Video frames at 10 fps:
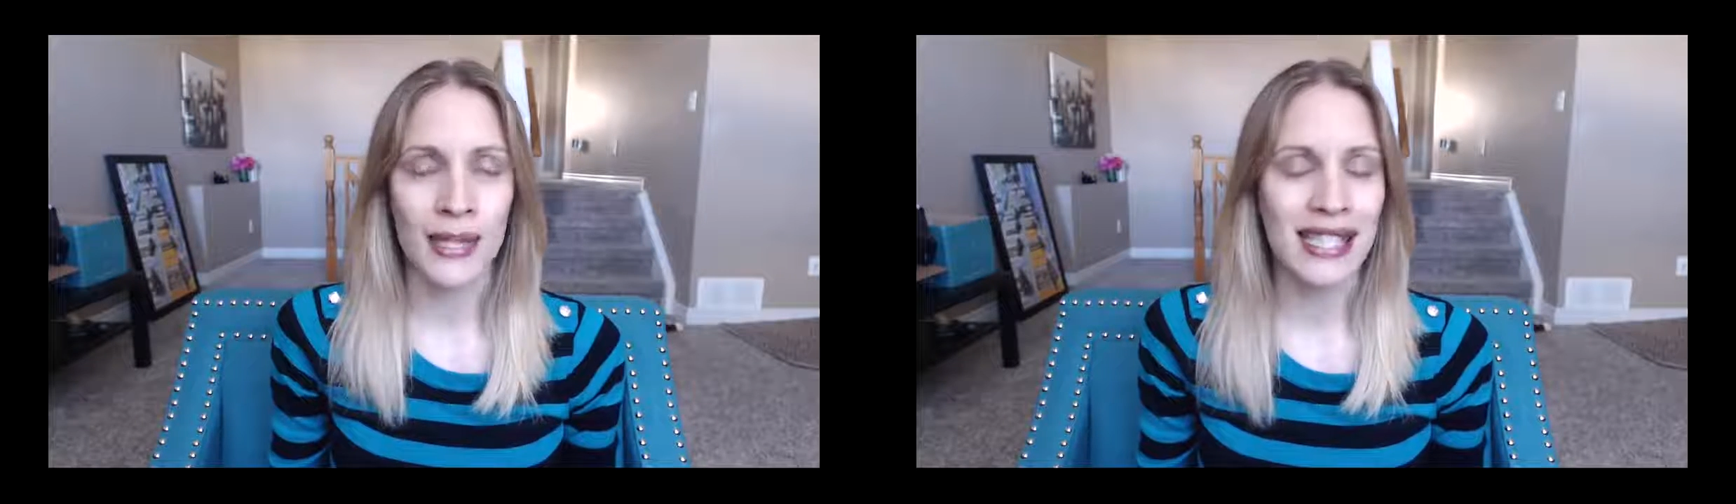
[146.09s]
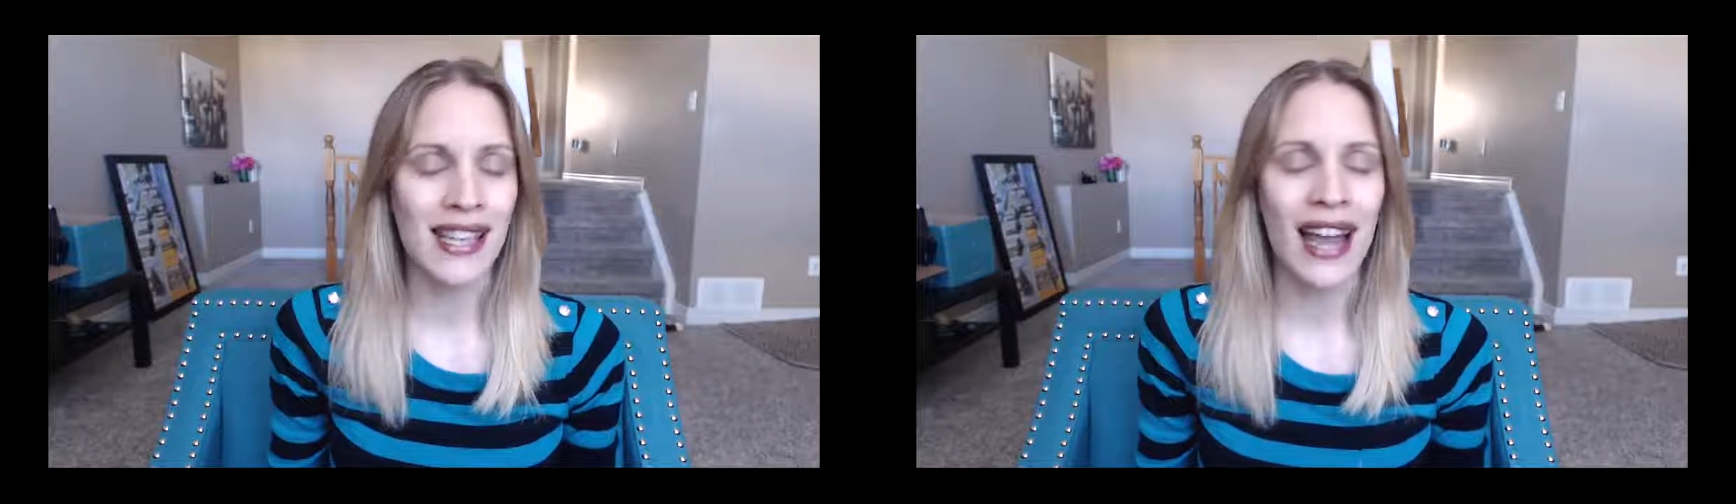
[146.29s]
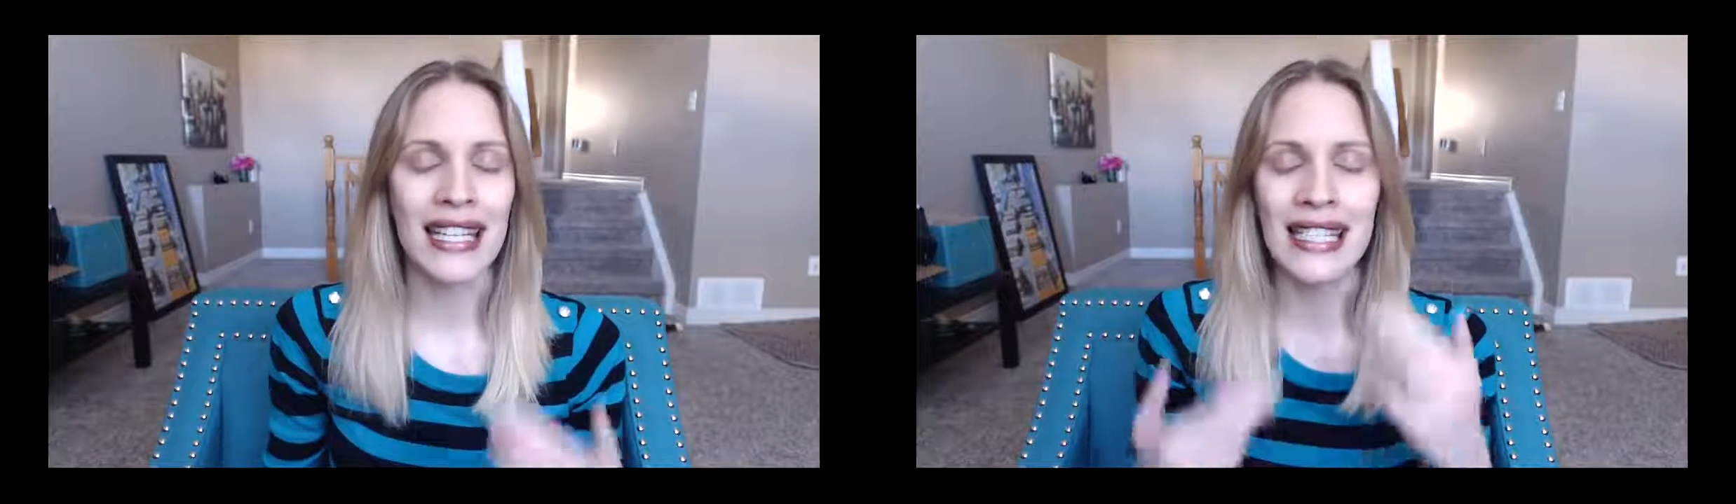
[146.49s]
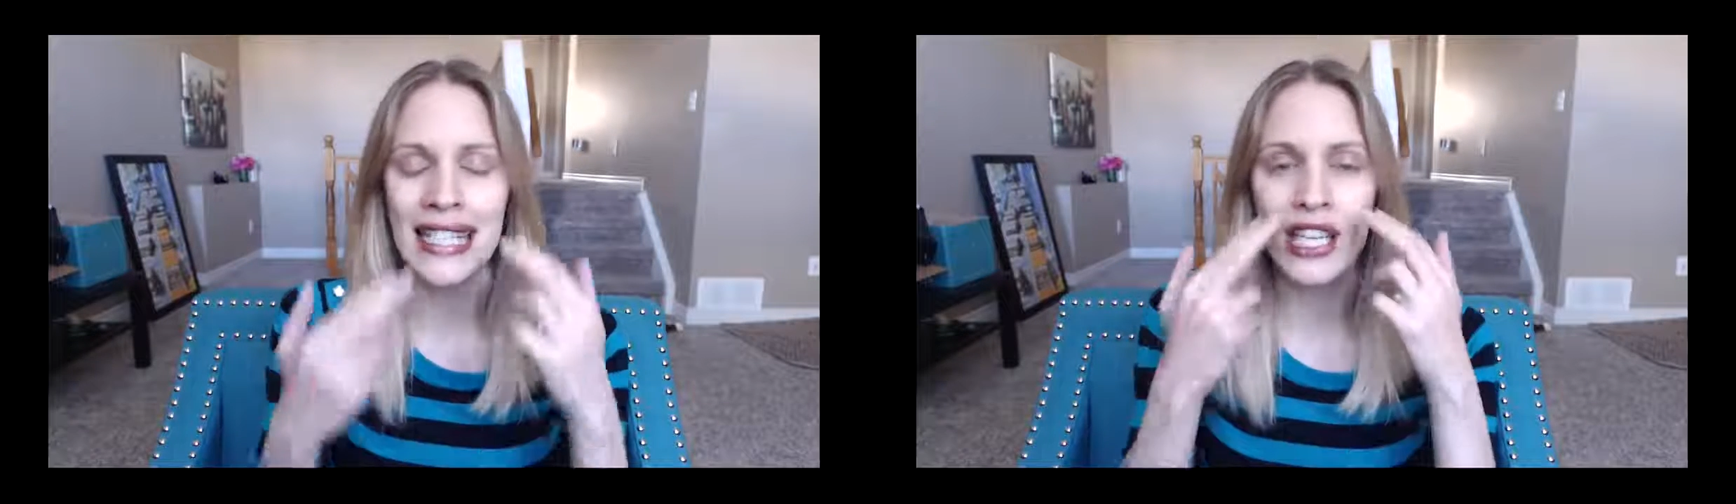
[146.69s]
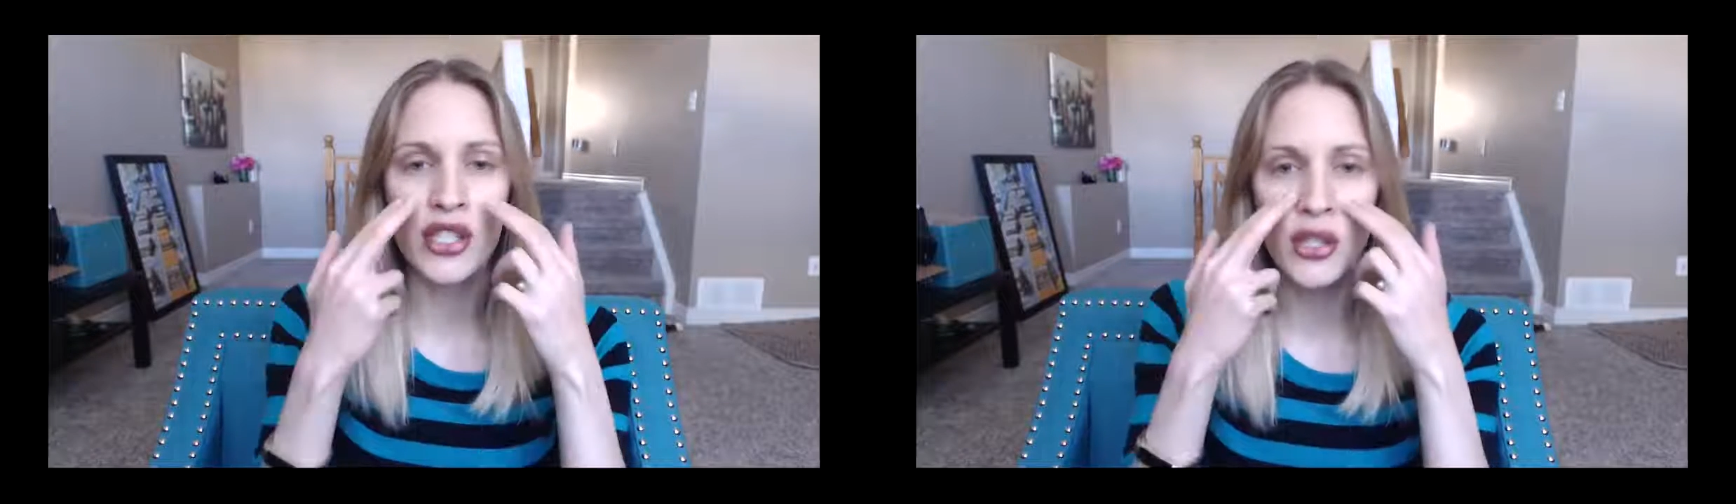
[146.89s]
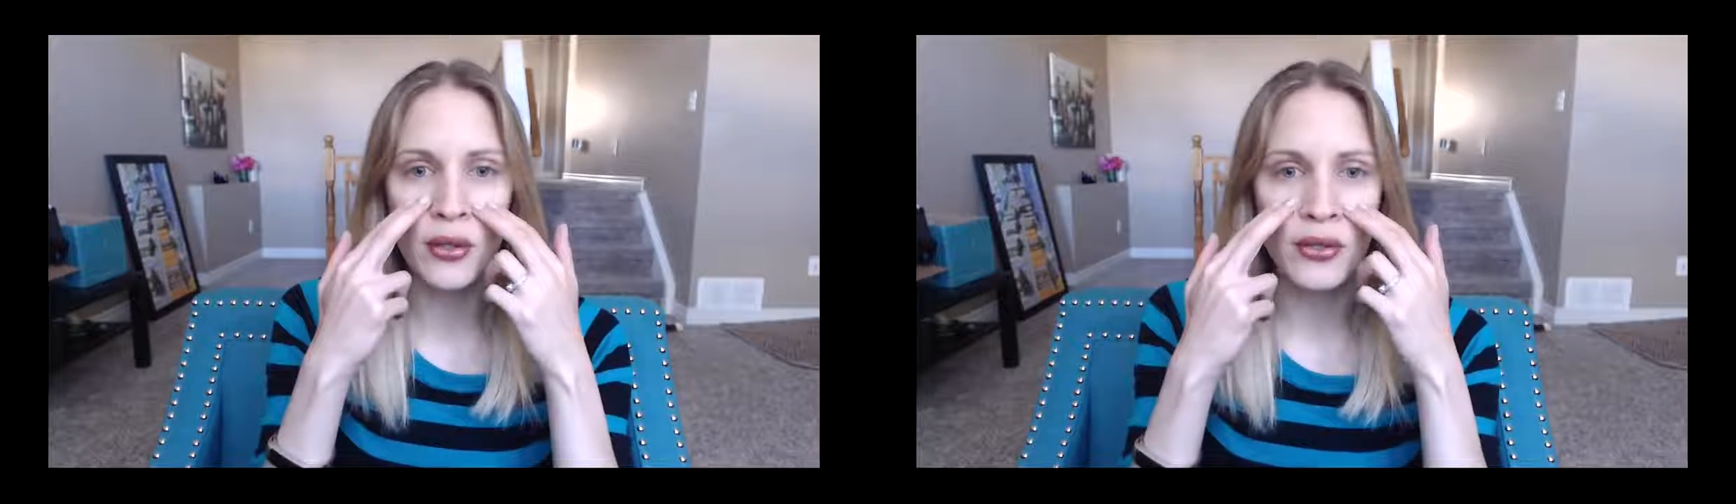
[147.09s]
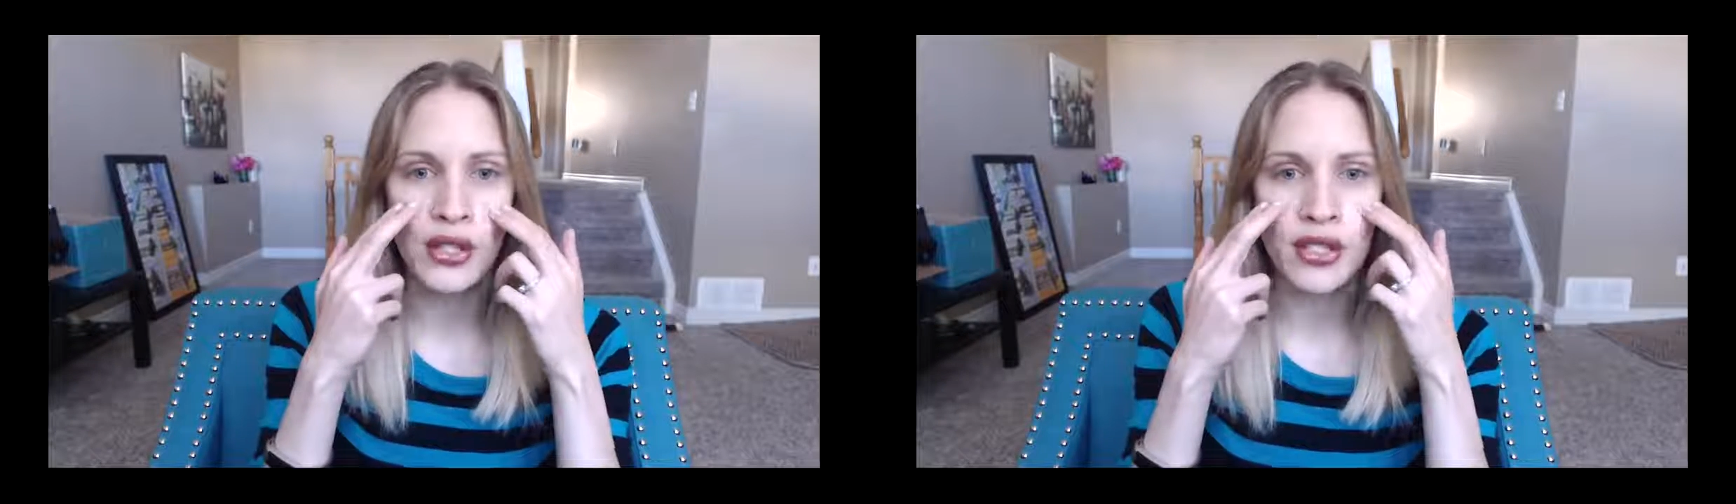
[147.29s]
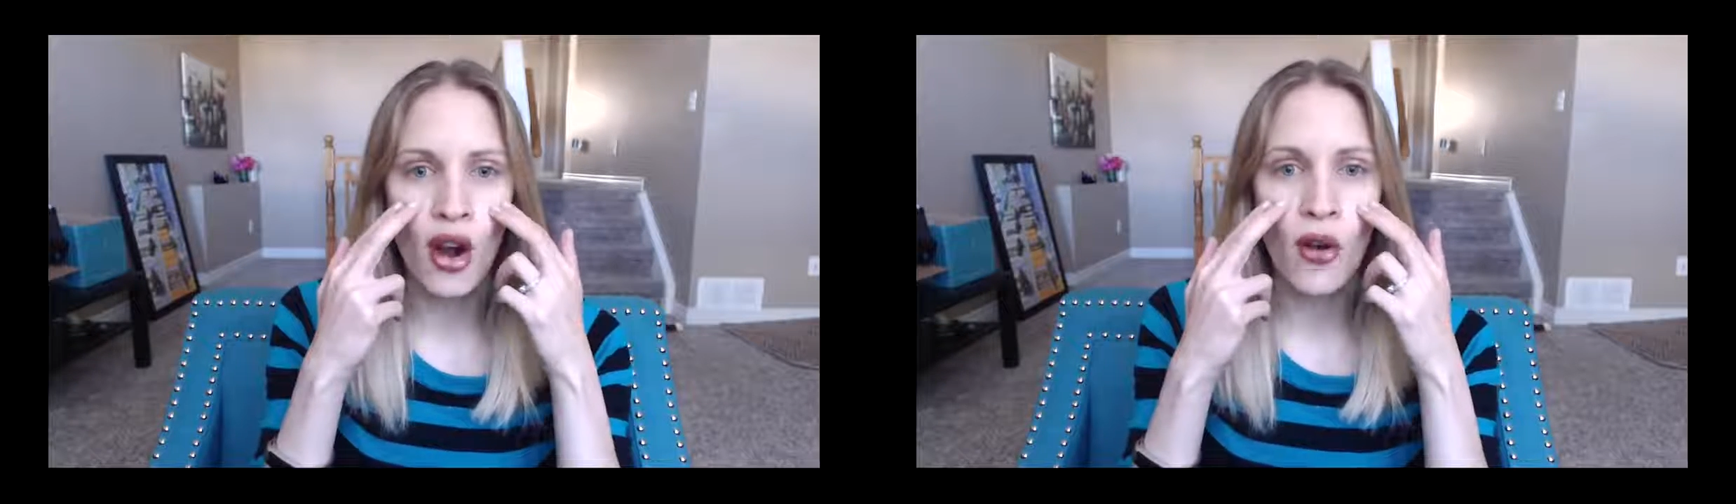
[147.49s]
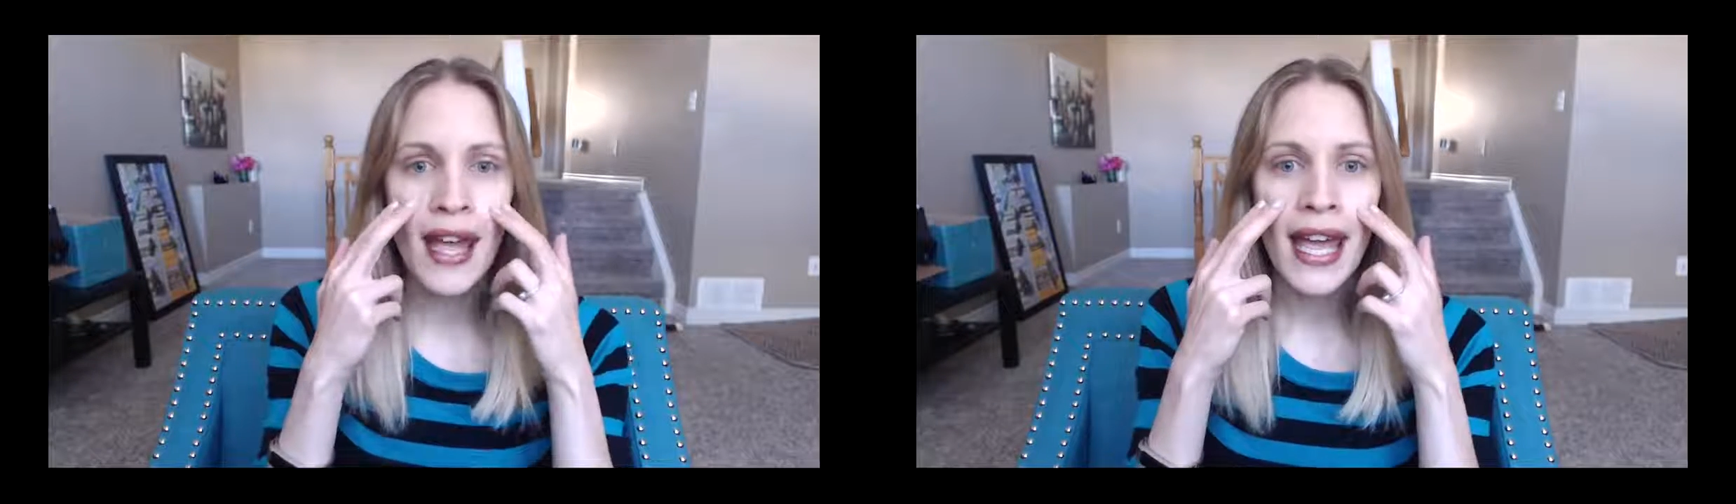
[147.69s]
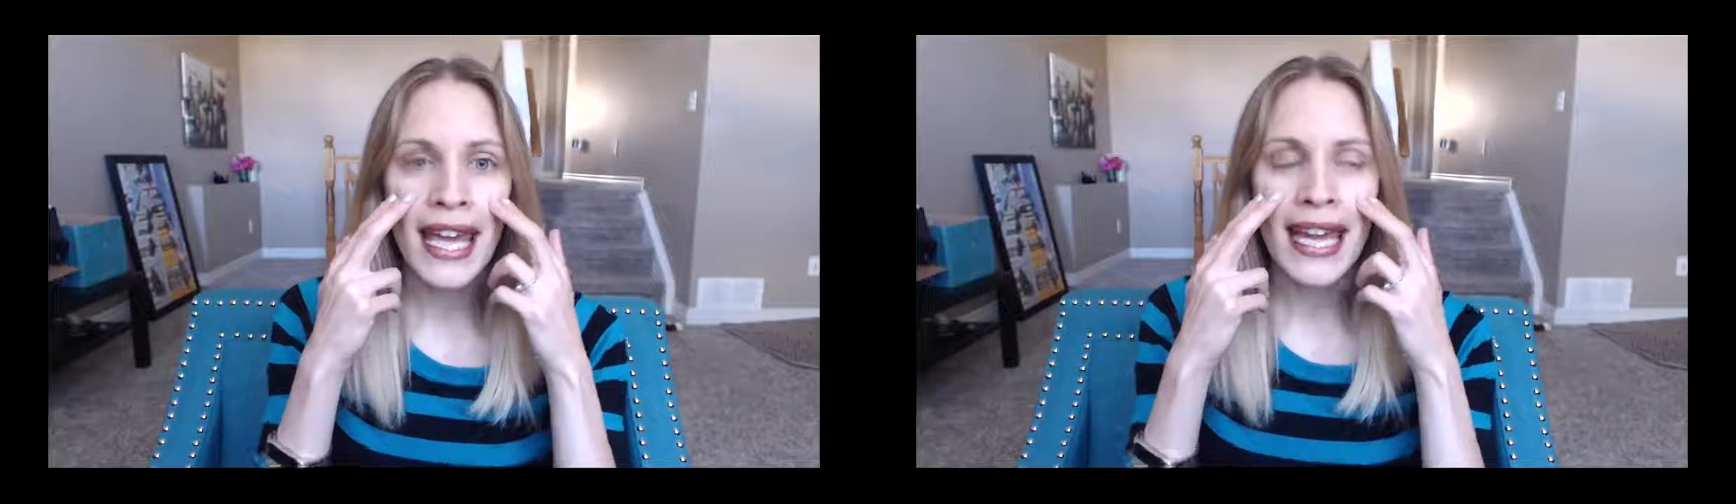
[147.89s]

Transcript: sinus issues, you know,